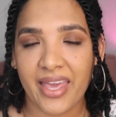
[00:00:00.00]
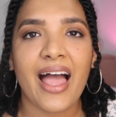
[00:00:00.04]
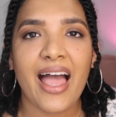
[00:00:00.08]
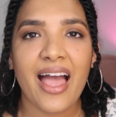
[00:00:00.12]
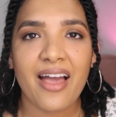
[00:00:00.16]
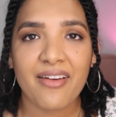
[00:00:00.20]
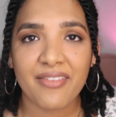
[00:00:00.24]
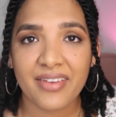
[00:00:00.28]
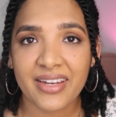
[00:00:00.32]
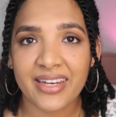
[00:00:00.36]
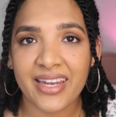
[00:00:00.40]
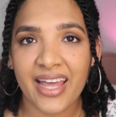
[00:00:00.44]
I
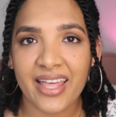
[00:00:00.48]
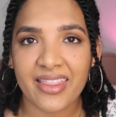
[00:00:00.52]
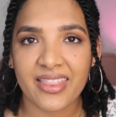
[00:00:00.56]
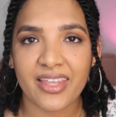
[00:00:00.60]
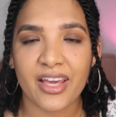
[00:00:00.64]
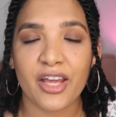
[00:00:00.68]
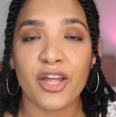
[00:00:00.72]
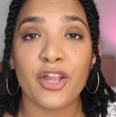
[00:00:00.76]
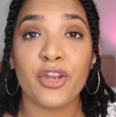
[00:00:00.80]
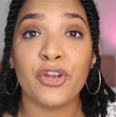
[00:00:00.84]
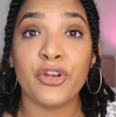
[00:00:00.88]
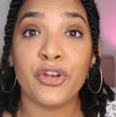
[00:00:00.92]
have
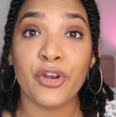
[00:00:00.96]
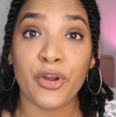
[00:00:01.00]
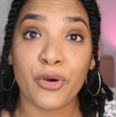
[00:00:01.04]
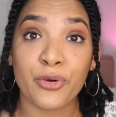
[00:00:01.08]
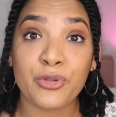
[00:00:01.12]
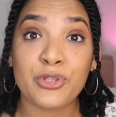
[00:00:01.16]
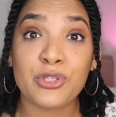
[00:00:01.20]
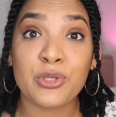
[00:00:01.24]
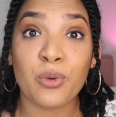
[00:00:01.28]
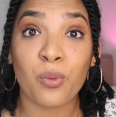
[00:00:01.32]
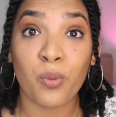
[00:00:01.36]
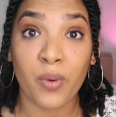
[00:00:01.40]
another
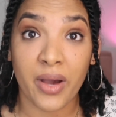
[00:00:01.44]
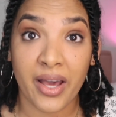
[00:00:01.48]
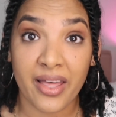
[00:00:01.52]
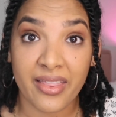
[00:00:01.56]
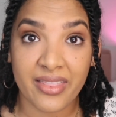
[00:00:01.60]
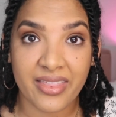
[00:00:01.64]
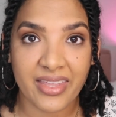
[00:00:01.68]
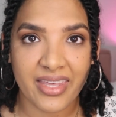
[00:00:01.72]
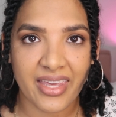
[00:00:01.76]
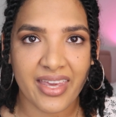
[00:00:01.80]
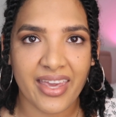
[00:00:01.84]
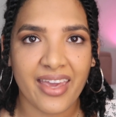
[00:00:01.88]

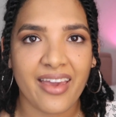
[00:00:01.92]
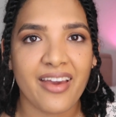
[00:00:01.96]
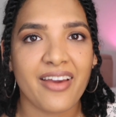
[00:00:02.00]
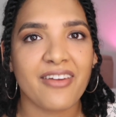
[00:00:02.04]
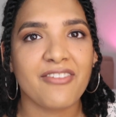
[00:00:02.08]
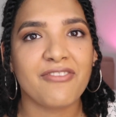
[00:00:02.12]
noteworthy